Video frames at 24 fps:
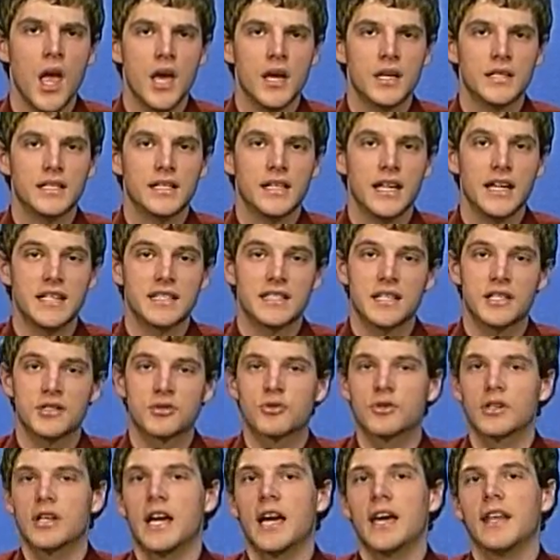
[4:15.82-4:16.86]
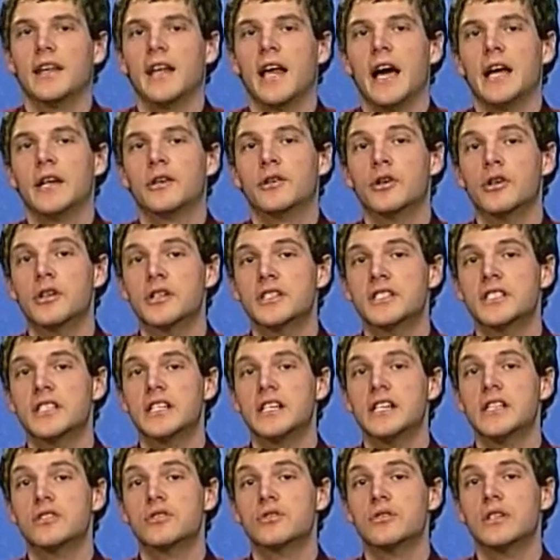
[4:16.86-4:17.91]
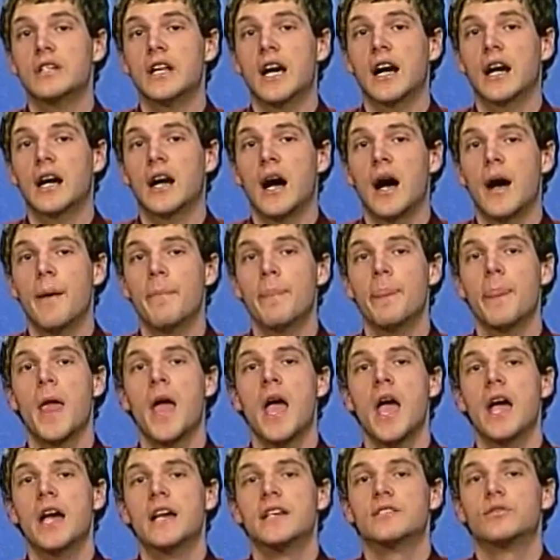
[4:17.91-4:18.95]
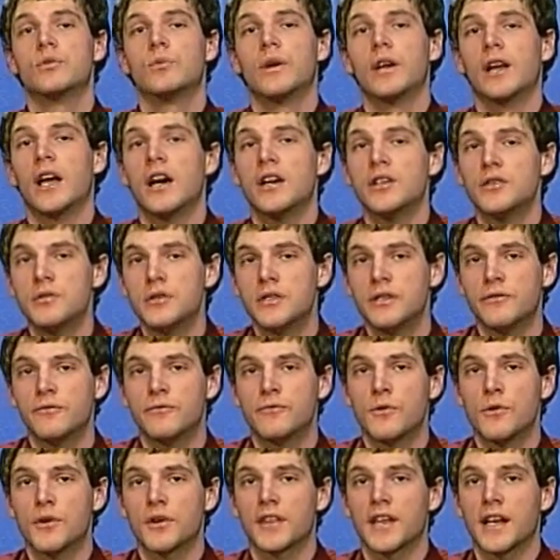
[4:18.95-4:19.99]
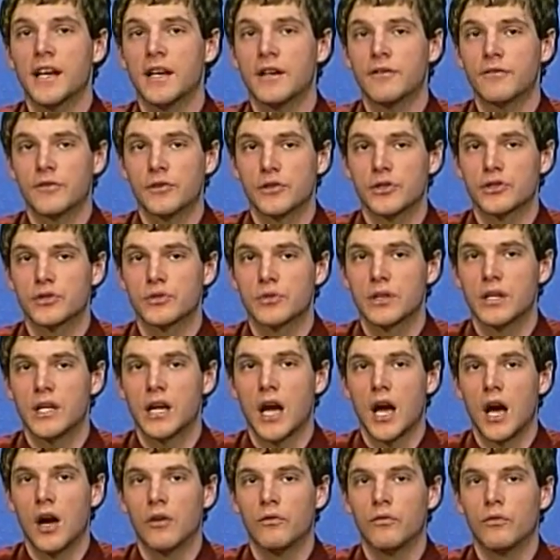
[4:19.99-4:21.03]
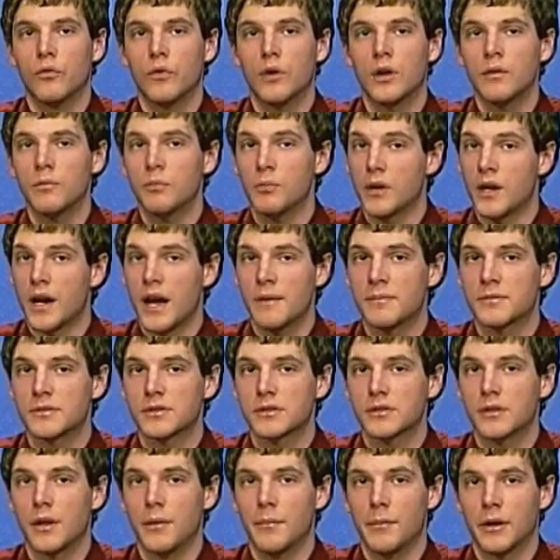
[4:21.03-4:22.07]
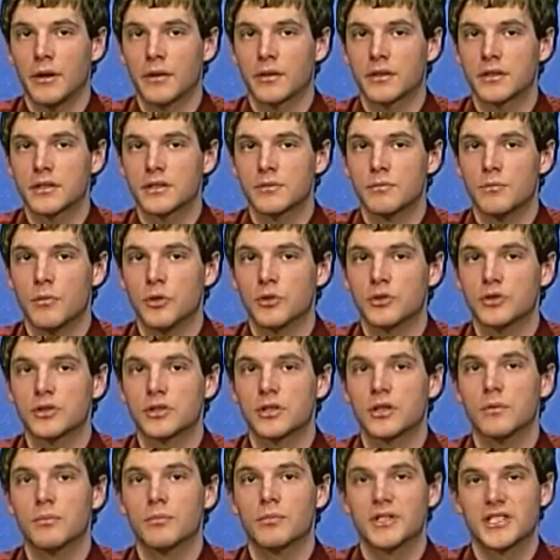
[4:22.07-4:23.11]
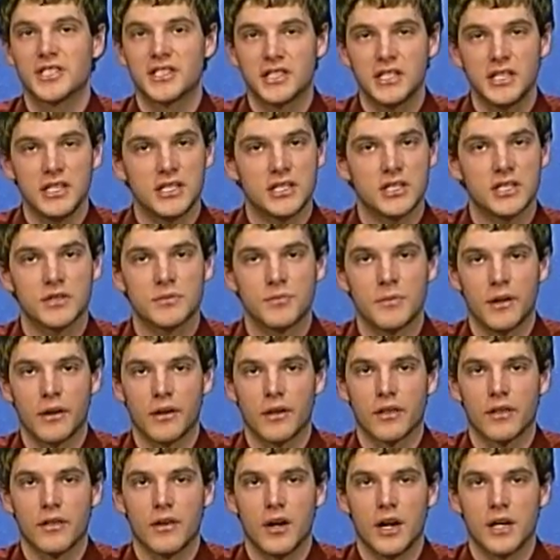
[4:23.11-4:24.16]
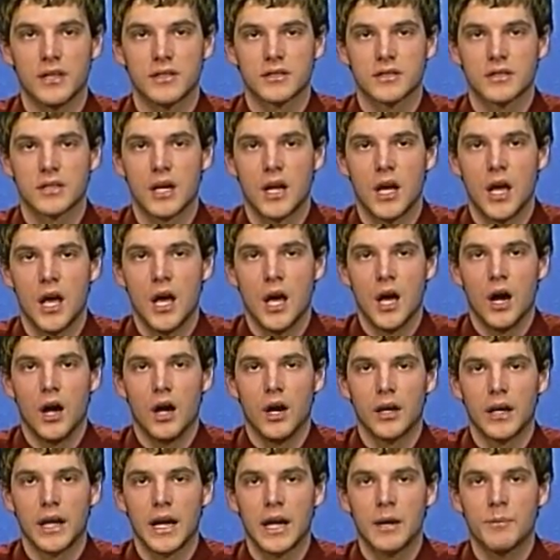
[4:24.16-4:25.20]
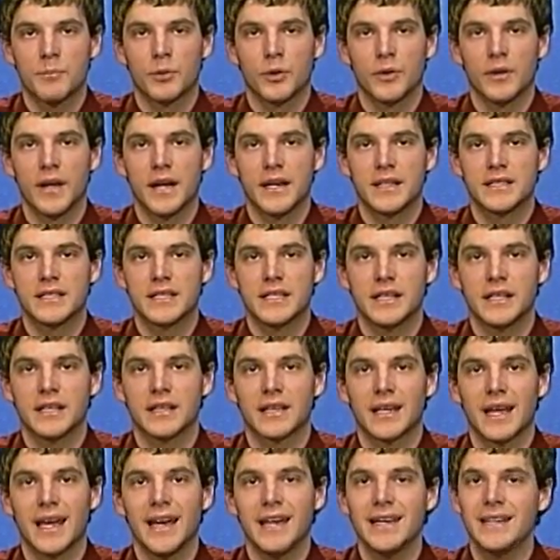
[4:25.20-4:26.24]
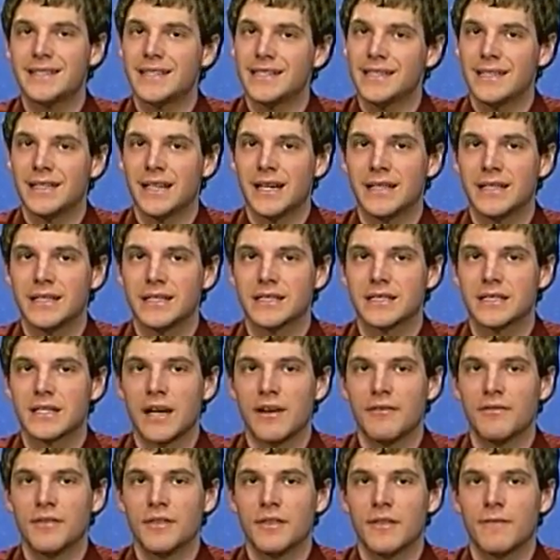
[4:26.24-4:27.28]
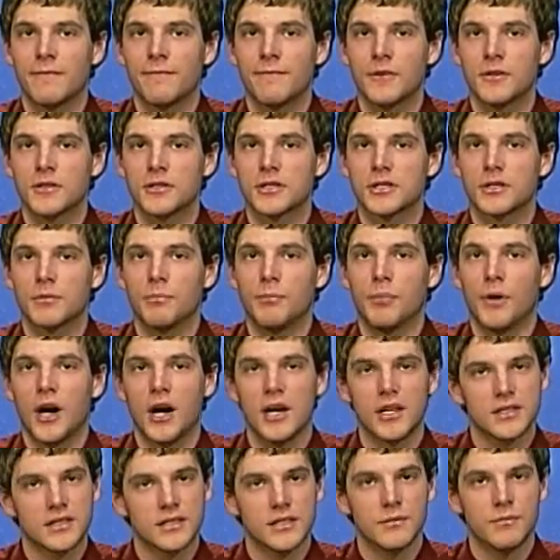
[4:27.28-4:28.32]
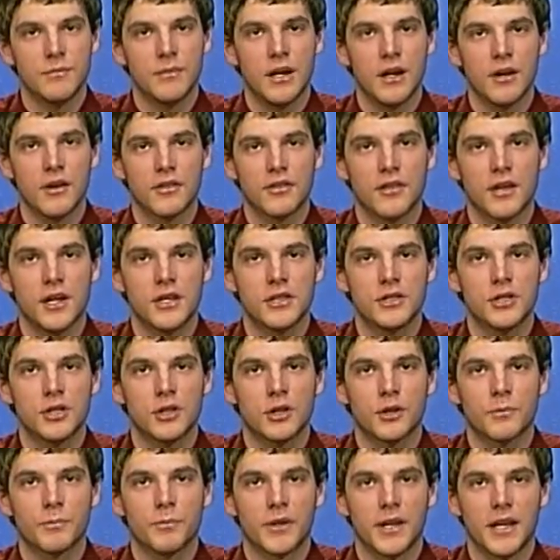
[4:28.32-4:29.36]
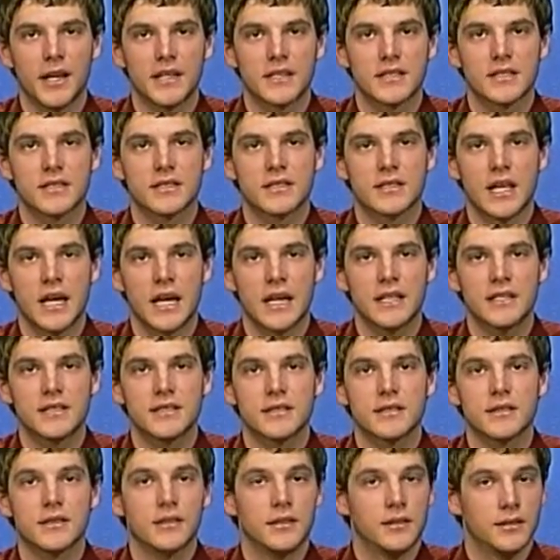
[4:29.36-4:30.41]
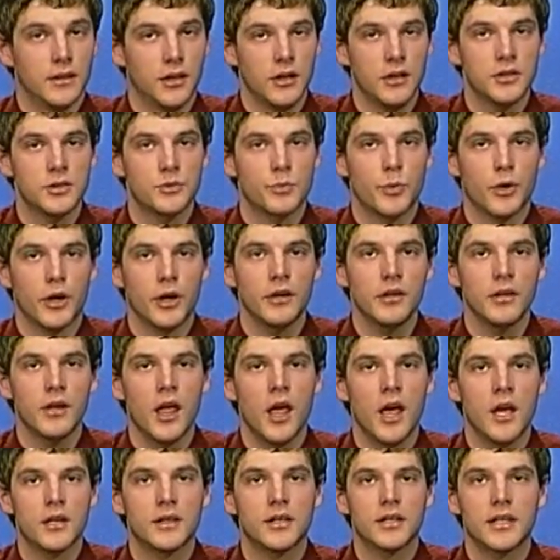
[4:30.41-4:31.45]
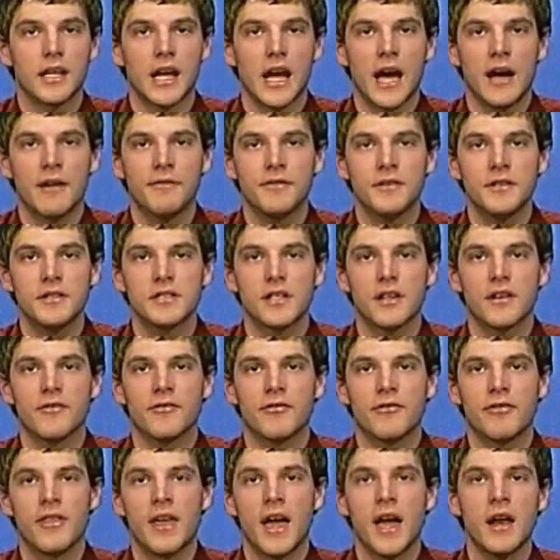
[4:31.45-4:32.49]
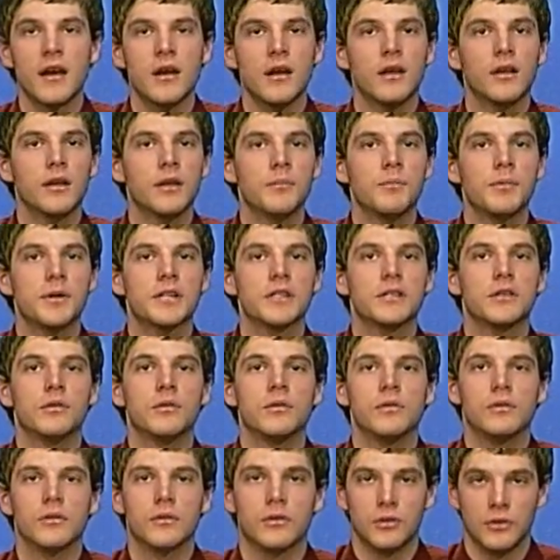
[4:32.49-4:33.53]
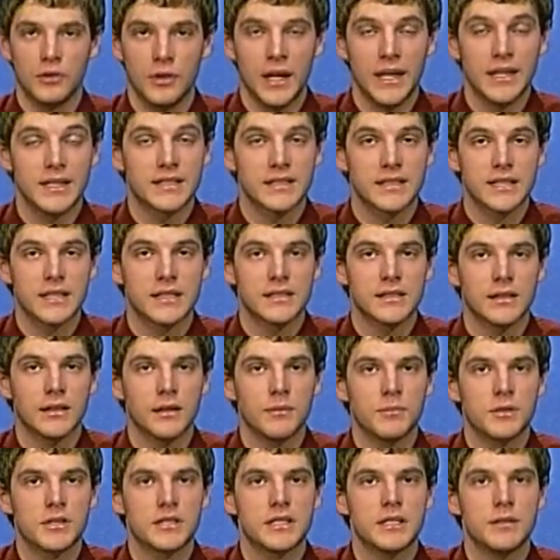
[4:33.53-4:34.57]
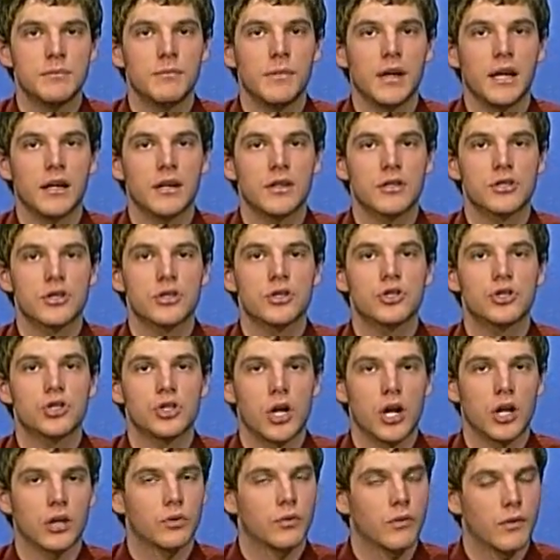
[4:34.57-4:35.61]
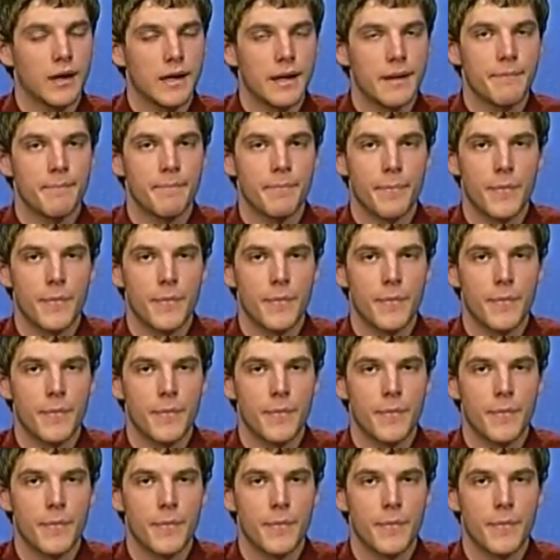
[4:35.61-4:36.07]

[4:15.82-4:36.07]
Today's history headline, courtesy history.com, is the 104th anniversary of one of perhaps America's most prestigious marathons. On April 19, 1897, the first Boston Marathon took place, thanks in large part to the efforts of then United States Olympic team manager John Graham.